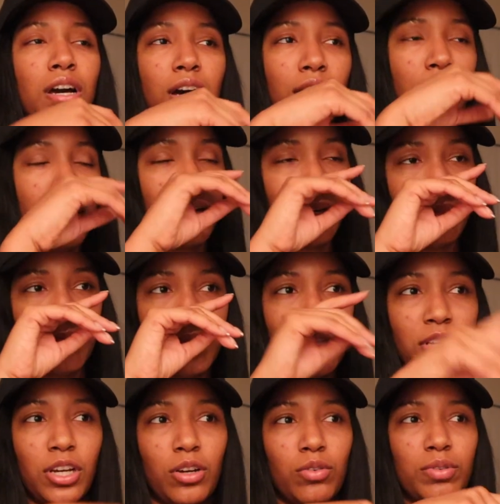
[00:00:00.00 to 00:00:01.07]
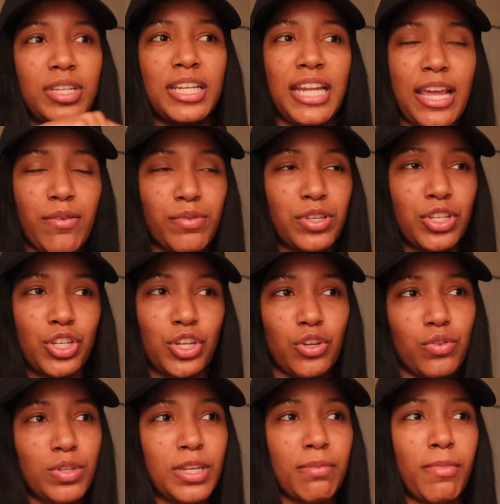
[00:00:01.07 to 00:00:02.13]
Um, so today was
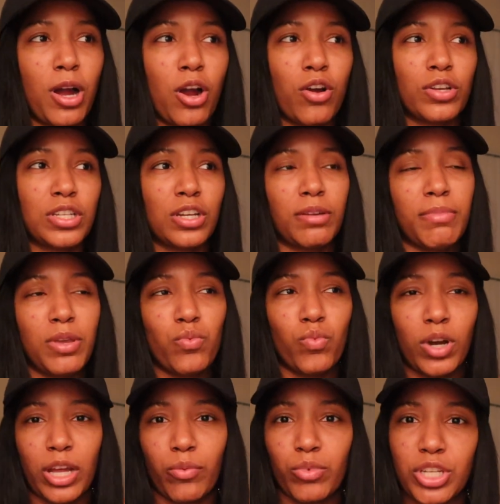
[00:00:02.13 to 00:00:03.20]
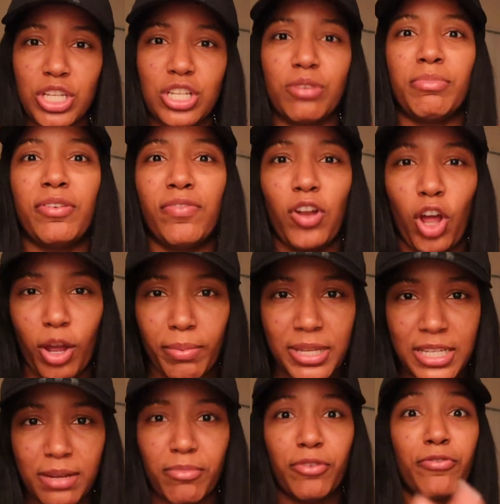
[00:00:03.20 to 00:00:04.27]
two. Tomorrow is going to be one, which is going to be Vlogmas
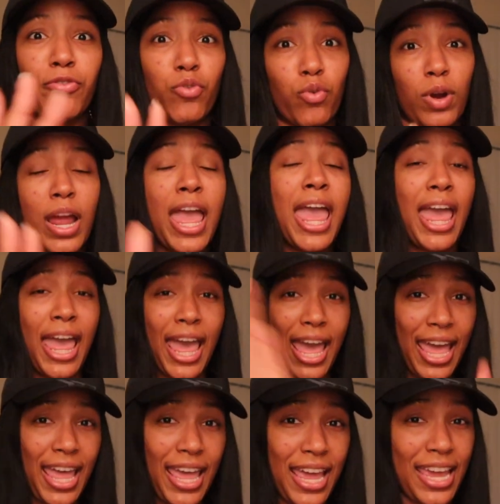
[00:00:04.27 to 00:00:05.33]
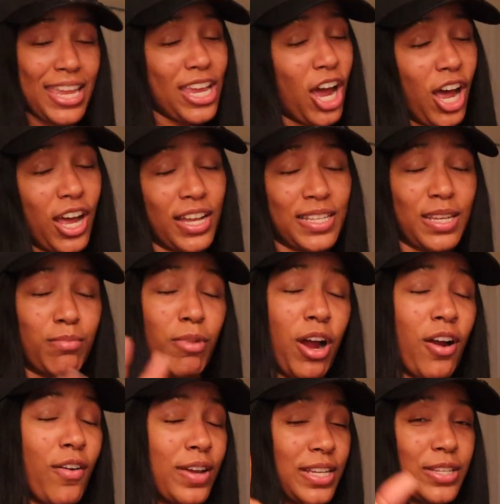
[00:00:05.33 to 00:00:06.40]
number four. And y'all,
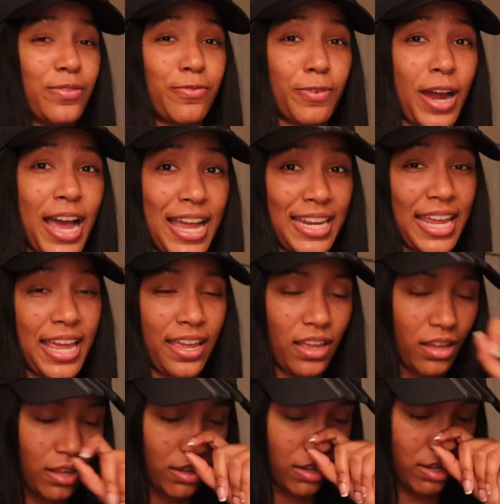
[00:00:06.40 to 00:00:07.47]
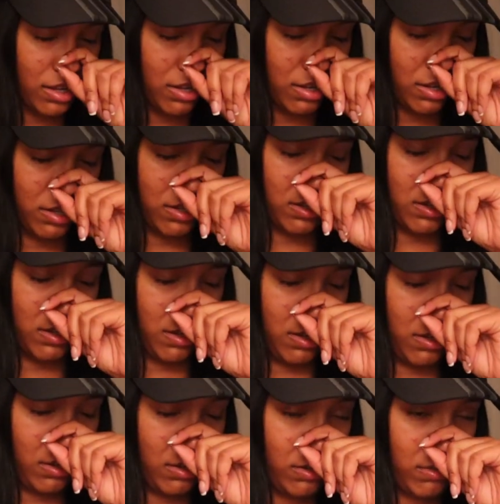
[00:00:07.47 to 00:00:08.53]
tomorrow is Friday. Oh,